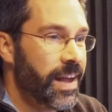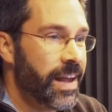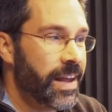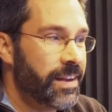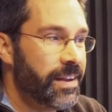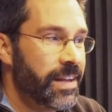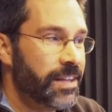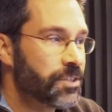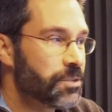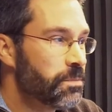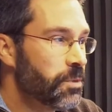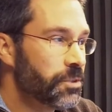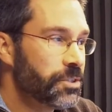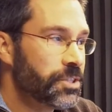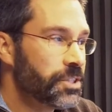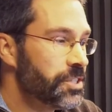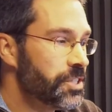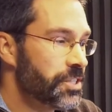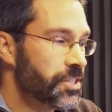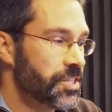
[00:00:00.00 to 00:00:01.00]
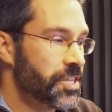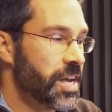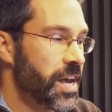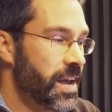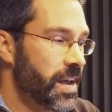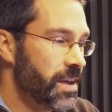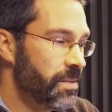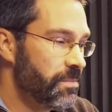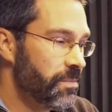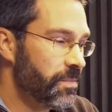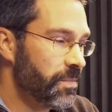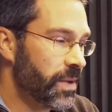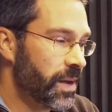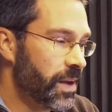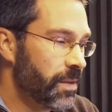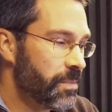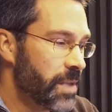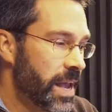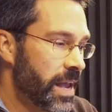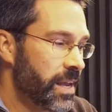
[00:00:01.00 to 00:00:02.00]
And it's mostly just time
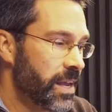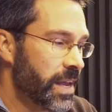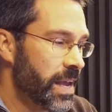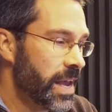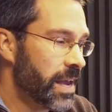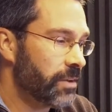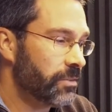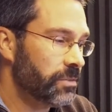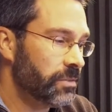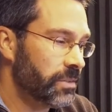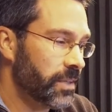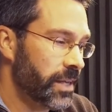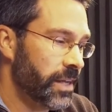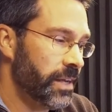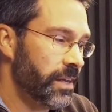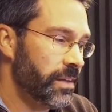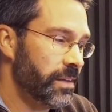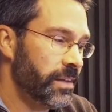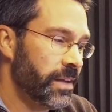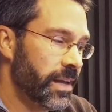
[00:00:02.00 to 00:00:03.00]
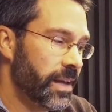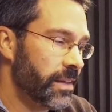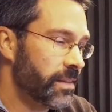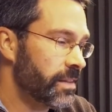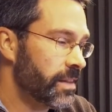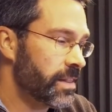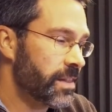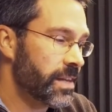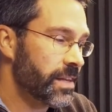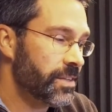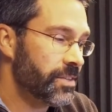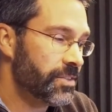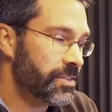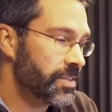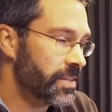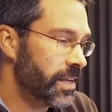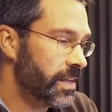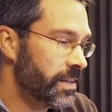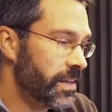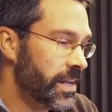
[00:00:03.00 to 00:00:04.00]
um, hanging out, looking at the things
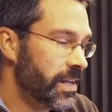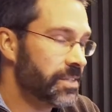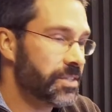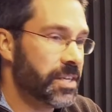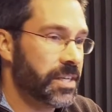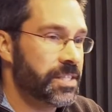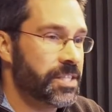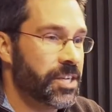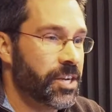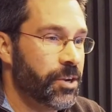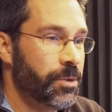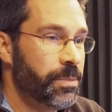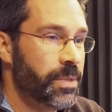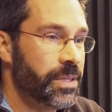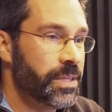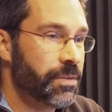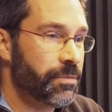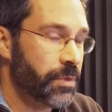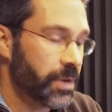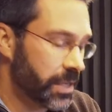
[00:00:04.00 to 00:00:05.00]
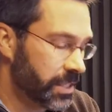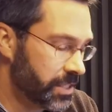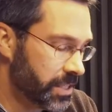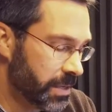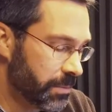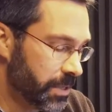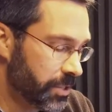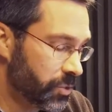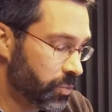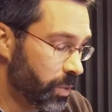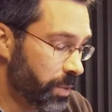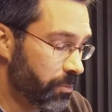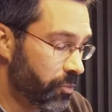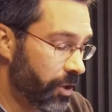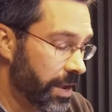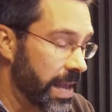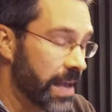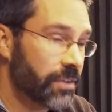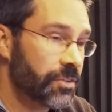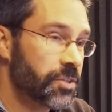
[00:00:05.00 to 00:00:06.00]
in the Insectarium, the different exhibits. We
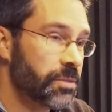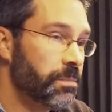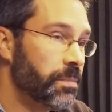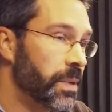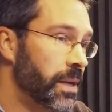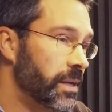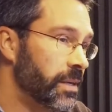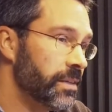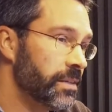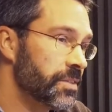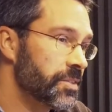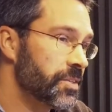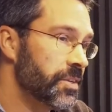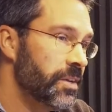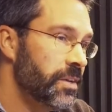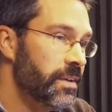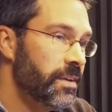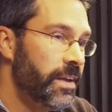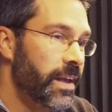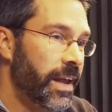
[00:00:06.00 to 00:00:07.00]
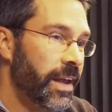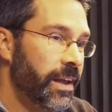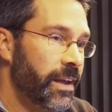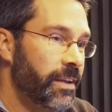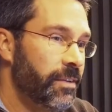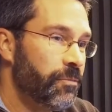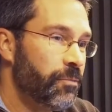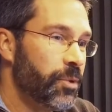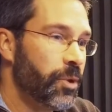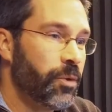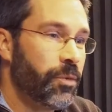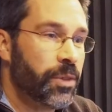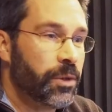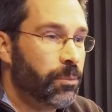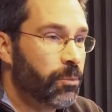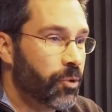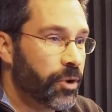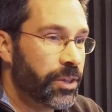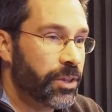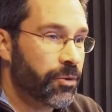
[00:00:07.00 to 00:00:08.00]
bring out some bugs, and, you know, they'll
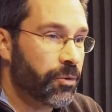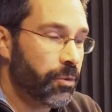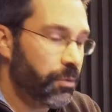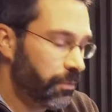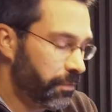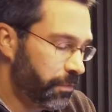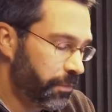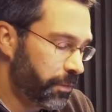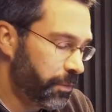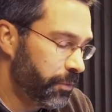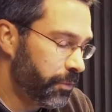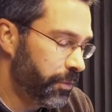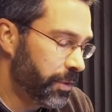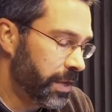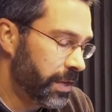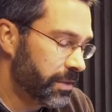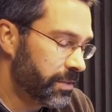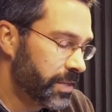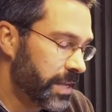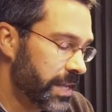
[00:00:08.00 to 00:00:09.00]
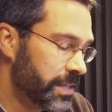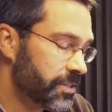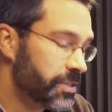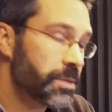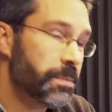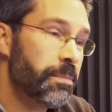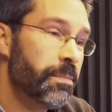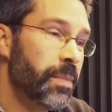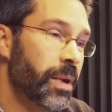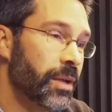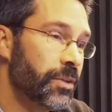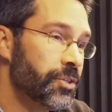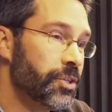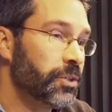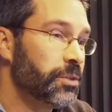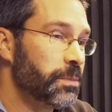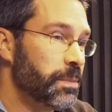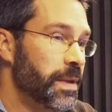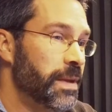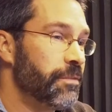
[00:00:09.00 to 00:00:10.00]
bring their own food and, and some
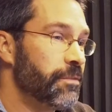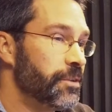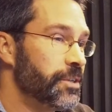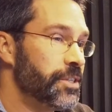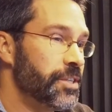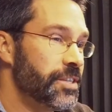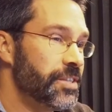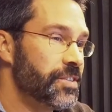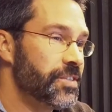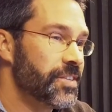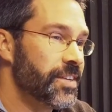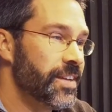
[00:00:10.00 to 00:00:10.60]
adult beverages.